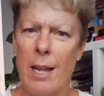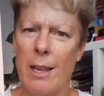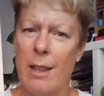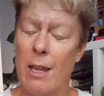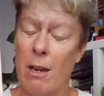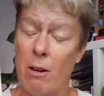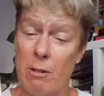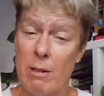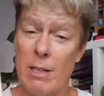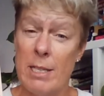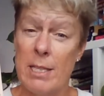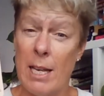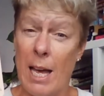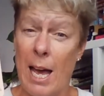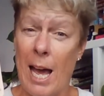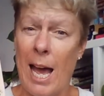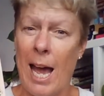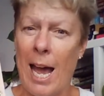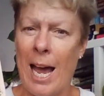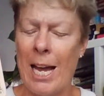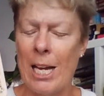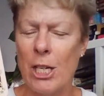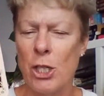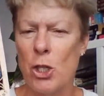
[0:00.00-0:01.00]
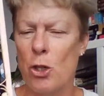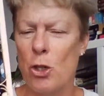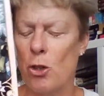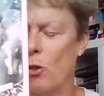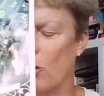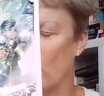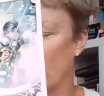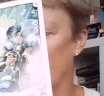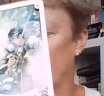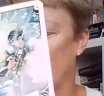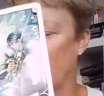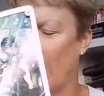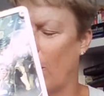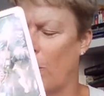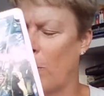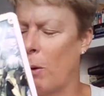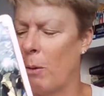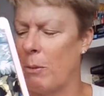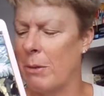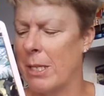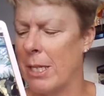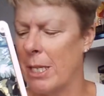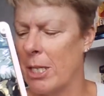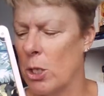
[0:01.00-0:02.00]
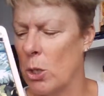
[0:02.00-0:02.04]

There is a harsh truth. And now what was I